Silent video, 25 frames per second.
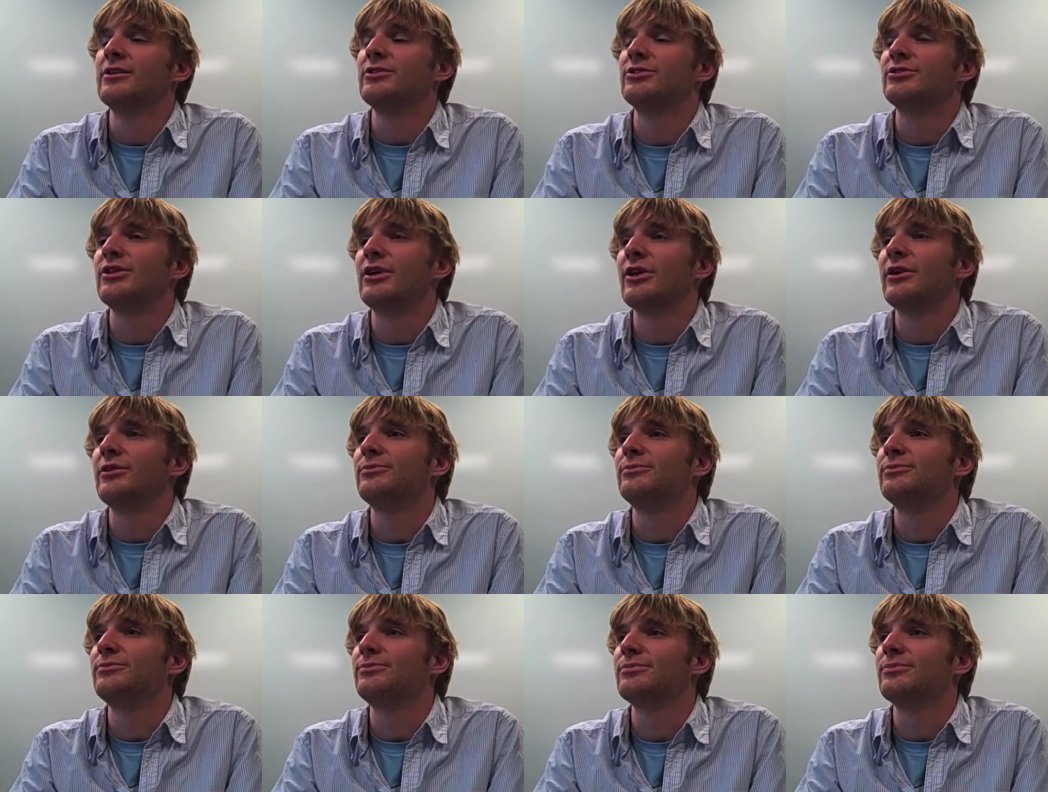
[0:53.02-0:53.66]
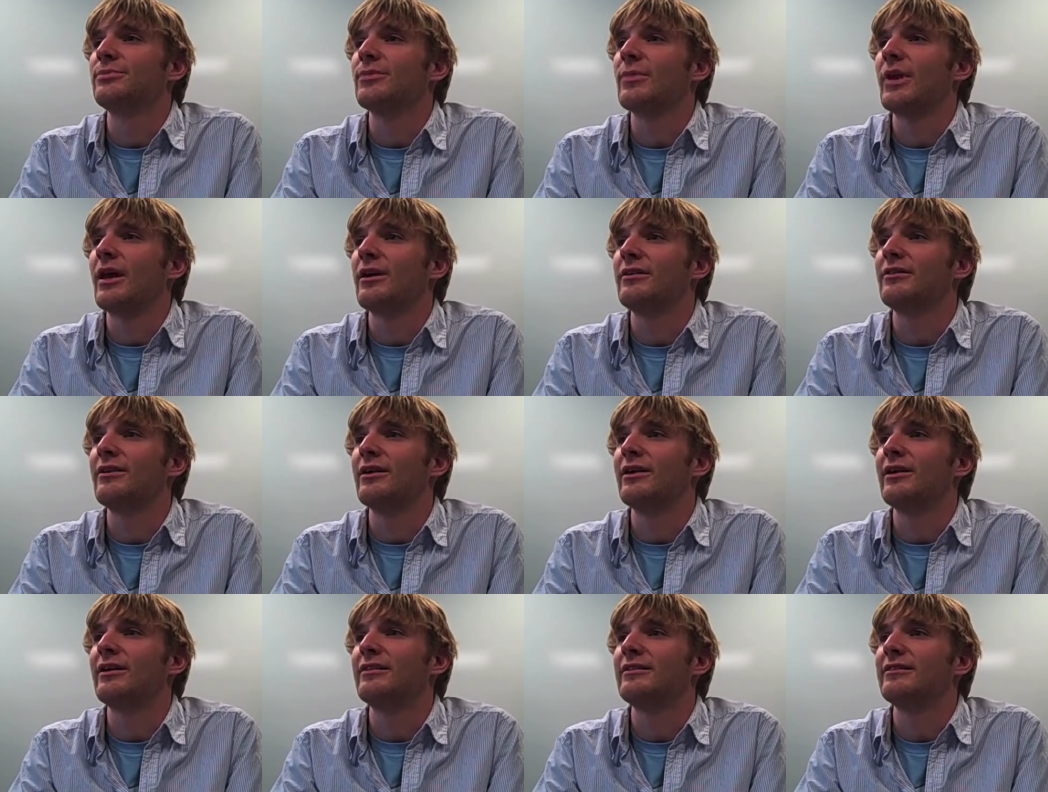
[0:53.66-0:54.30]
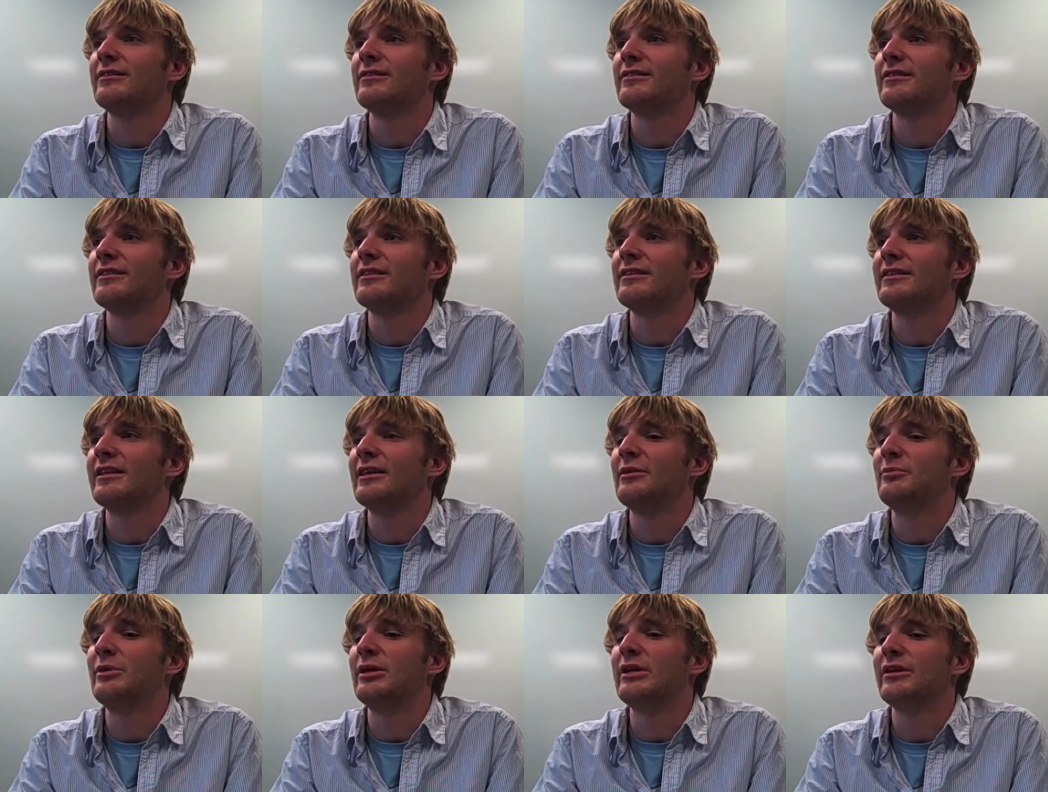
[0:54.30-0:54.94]
So, I thought
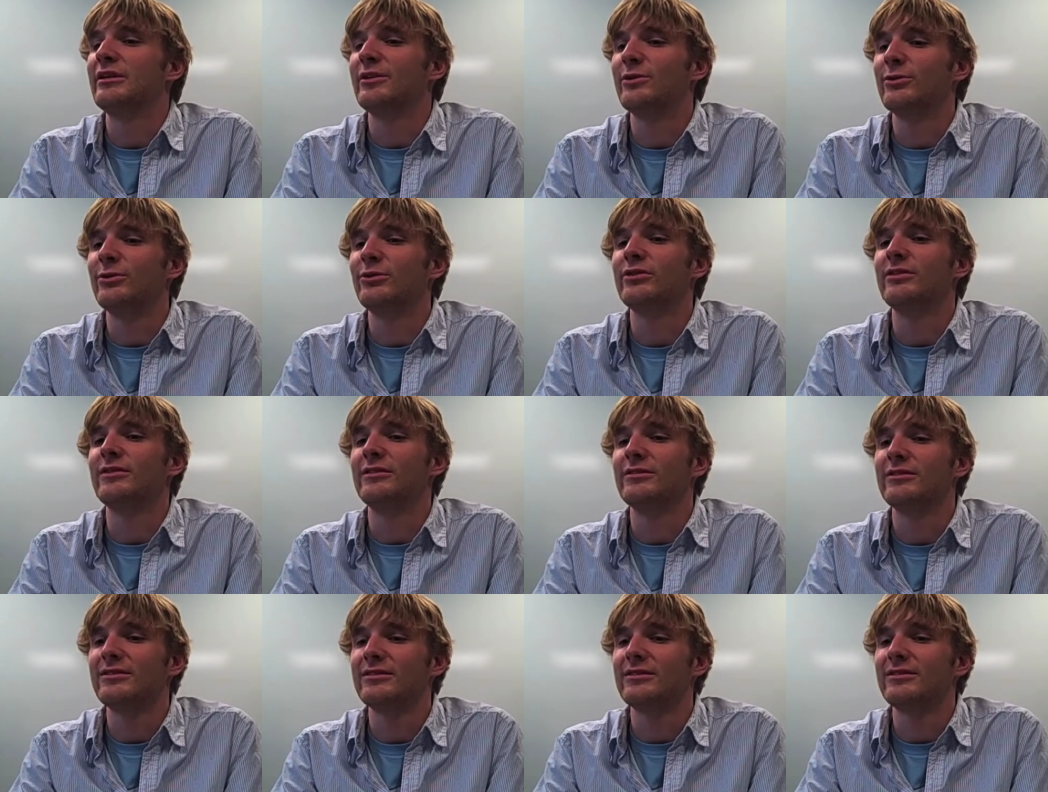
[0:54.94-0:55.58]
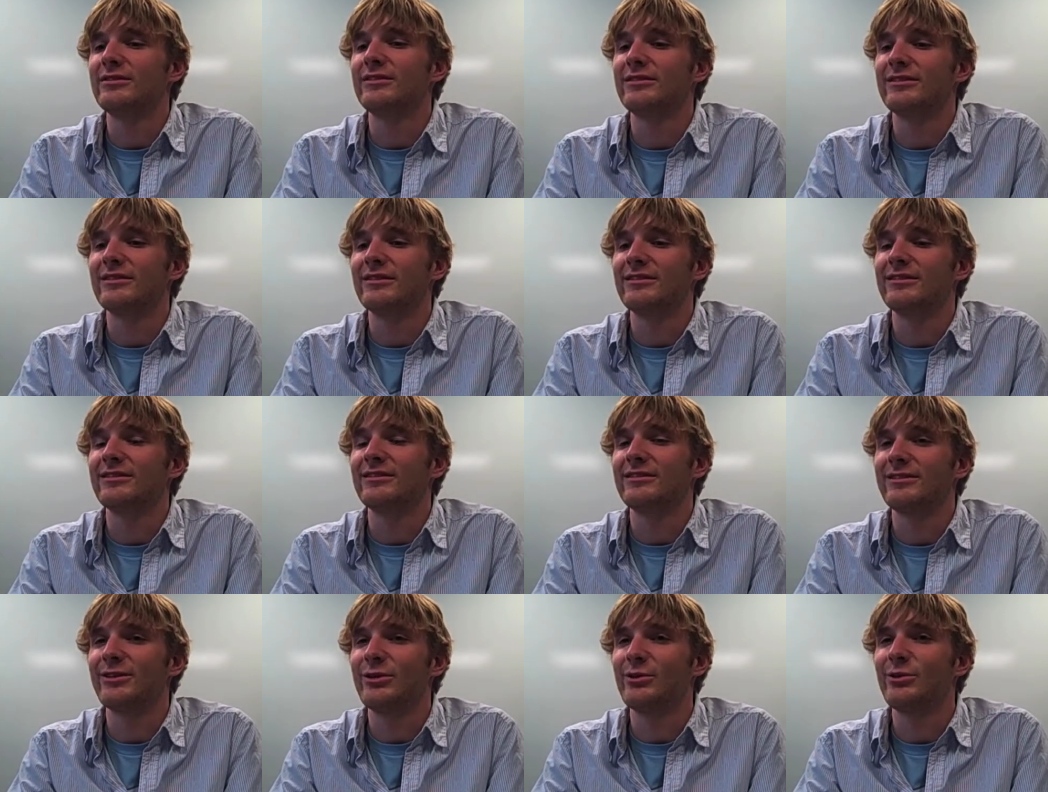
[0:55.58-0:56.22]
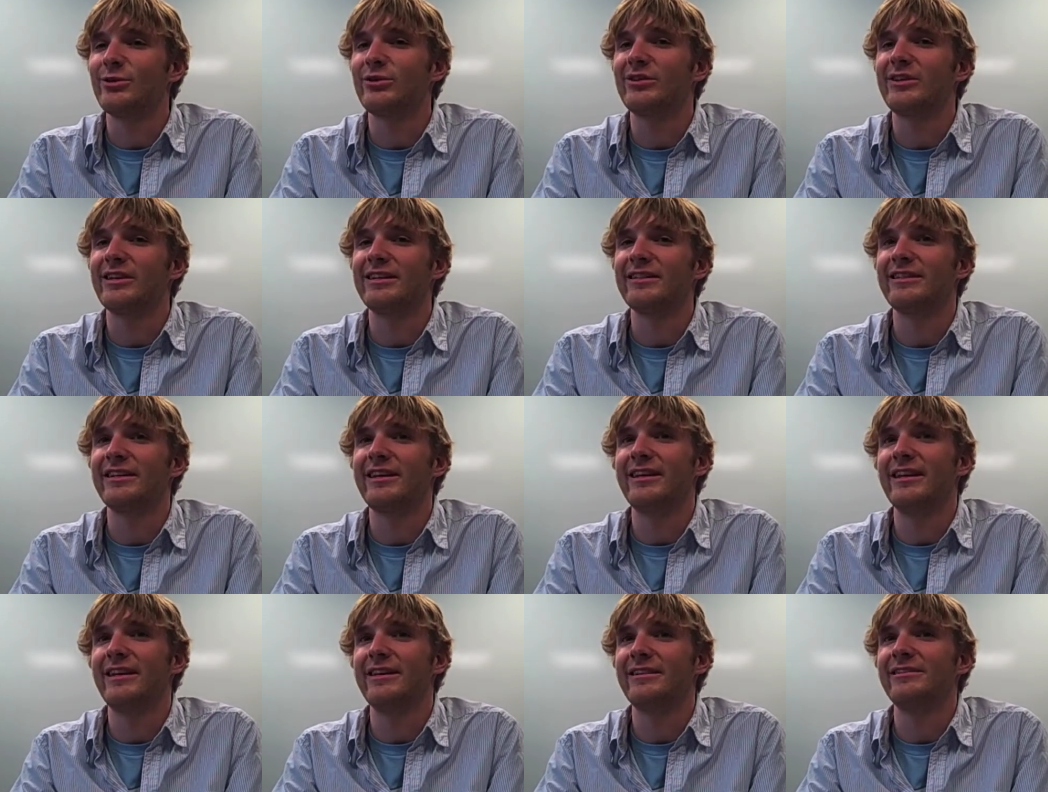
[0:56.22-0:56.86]
that'd be a cool, cool thing
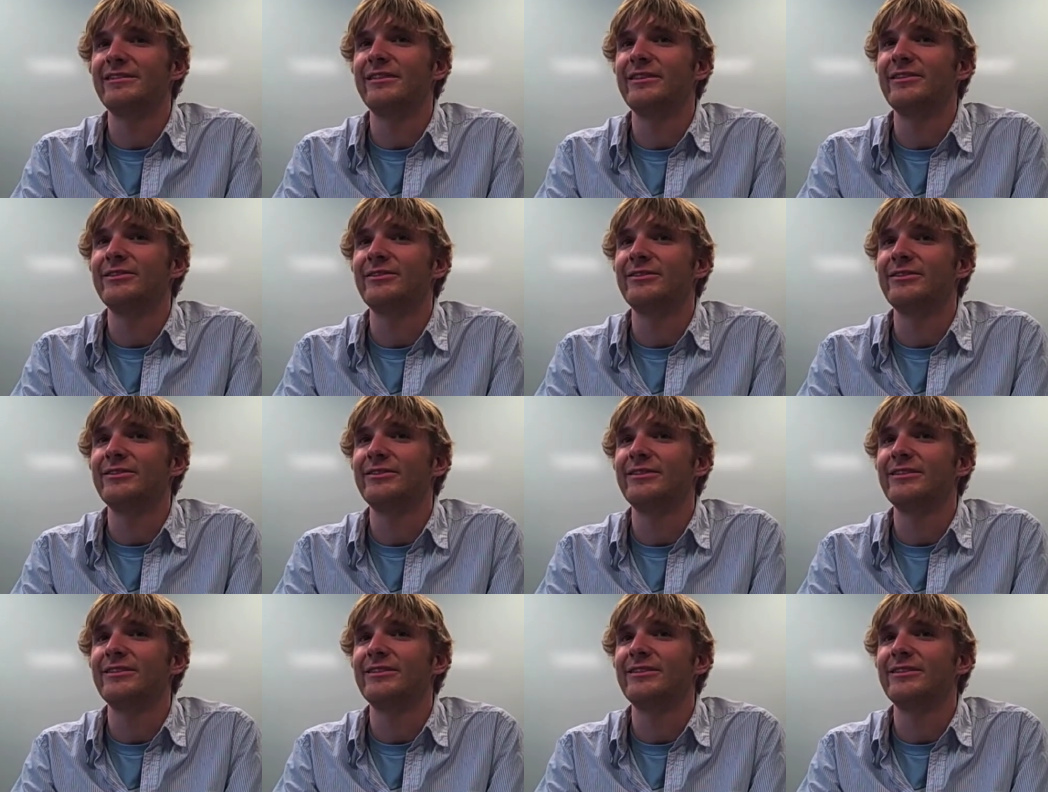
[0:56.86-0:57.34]
to get into.